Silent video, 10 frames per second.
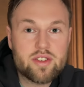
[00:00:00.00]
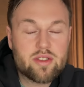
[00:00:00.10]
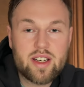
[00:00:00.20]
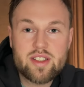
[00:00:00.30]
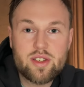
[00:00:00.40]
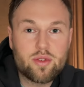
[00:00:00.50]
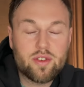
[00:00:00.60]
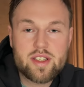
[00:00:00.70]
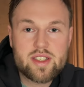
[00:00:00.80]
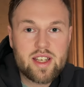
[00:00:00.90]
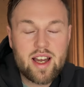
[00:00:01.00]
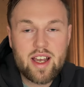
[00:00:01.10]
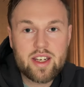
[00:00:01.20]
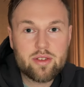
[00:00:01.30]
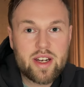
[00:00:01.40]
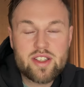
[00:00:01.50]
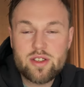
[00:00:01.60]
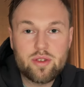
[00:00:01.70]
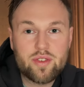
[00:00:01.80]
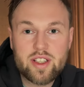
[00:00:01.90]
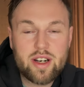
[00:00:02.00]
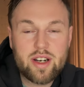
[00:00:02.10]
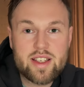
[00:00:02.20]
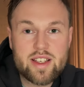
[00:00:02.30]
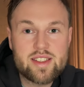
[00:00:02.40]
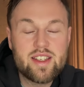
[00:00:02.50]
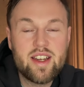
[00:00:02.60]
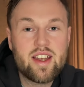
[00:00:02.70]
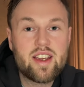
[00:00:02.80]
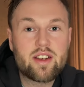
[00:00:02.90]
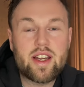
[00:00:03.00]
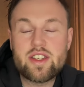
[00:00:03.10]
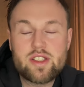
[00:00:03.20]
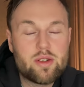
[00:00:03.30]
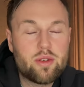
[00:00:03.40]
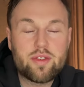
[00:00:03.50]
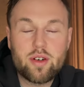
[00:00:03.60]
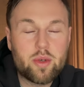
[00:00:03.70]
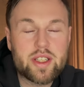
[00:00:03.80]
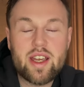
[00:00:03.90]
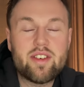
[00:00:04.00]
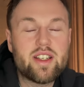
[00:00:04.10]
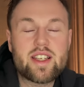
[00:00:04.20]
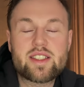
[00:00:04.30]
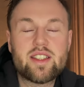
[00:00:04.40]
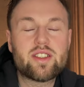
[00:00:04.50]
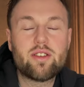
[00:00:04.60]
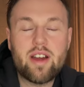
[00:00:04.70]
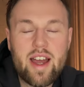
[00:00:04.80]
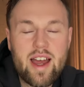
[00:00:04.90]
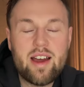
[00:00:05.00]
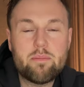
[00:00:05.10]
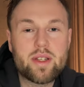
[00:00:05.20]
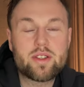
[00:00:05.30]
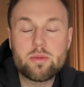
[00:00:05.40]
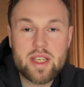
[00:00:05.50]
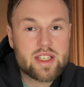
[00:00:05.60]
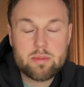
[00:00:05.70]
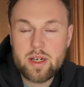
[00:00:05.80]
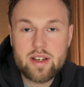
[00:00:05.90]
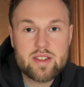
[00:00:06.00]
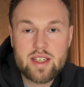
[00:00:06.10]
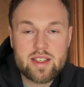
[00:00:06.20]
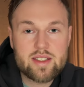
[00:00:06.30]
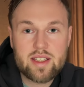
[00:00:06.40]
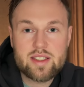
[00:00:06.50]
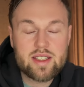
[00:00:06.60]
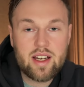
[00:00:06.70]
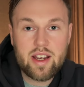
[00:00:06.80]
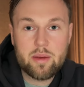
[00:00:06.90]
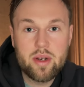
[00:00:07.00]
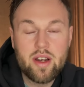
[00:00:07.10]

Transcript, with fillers: gratitude for the sky, gratitude for the grass, gratitude for whatever it is that you happen to be experiencing at this time.